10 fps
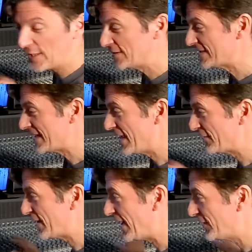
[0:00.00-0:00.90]
I just kind of
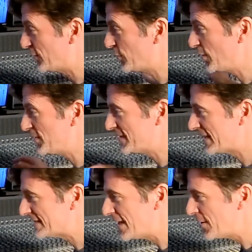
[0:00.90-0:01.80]
got to a point where it's like,
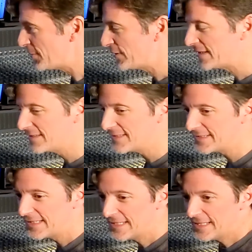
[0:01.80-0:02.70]
it sounded pretty
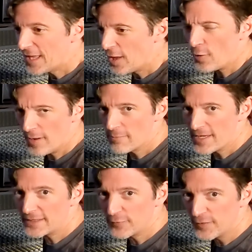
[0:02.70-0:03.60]
good. I'll go ahead and
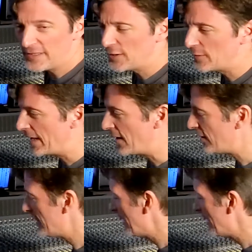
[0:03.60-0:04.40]
make the video now.